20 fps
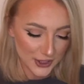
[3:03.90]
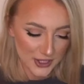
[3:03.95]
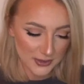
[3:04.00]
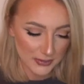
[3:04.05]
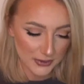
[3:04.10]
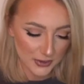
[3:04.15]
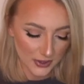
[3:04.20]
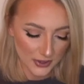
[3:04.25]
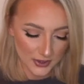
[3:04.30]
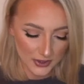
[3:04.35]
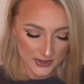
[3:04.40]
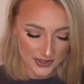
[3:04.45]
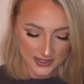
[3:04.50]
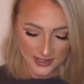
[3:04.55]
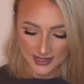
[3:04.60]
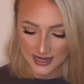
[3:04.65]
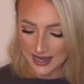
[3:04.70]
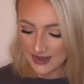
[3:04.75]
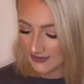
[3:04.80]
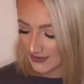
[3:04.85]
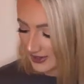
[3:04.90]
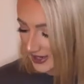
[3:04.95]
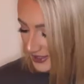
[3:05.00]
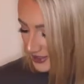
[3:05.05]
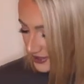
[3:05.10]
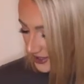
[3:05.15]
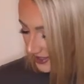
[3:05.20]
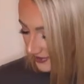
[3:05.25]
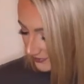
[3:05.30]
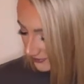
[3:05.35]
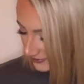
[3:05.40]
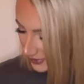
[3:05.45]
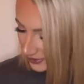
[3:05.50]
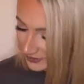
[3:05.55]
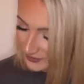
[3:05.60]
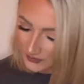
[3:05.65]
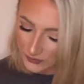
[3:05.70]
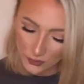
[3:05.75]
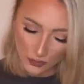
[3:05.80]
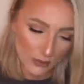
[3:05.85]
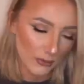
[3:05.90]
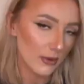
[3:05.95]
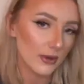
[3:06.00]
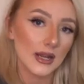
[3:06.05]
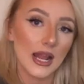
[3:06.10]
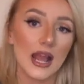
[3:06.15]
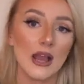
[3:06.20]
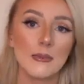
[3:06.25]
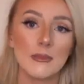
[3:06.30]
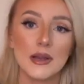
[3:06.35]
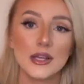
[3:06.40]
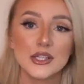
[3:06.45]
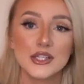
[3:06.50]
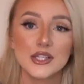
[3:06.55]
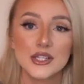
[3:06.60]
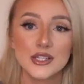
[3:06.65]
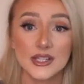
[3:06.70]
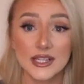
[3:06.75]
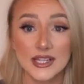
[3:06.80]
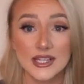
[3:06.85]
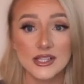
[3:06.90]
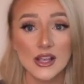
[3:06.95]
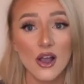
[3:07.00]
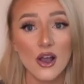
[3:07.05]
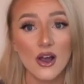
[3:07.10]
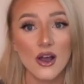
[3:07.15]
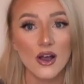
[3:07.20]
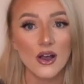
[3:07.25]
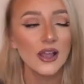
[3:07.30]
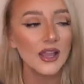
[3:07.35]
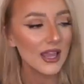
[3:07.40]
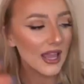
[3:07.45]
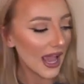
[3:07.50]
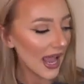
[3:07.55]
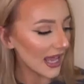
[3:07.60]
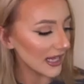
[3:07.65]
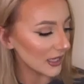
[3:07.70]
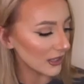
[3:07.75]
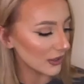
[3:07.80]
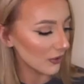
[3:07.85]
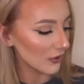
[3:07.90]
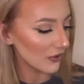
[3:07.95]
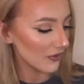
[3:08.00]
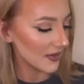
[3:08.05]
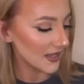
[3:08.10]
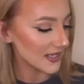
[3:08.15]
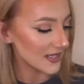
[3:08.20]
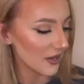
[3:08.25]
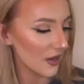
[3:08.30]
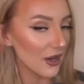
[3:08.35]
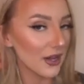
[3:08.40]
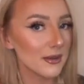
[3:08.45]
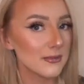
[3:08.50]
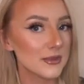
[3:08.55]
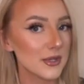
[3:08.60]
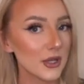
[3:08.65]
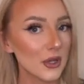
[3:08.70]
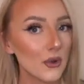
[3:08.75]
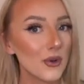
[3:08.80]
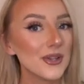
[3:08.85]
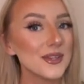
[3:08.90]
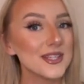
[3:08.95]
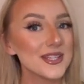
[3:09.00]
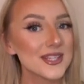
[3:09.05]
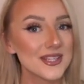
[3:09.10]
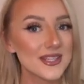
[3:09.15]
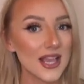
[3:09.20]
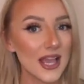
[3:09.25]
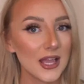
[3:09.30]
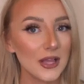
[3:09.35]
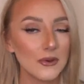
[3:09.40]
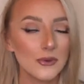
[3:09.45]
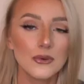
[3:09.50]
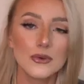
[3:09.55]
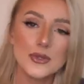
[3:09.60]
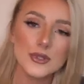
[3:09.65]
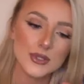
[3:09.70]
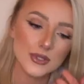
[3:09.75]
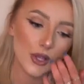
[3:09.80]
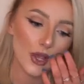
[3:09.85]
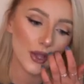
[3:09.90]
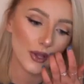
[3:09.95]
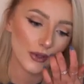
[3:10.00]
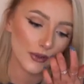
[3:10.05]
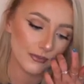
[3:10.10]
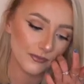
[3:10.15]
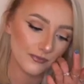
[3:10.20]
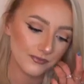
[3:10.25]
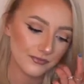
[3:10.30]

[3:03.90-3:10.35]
because they haven't actually given me a form on how much these are, and a lot of these items I got in the sale, so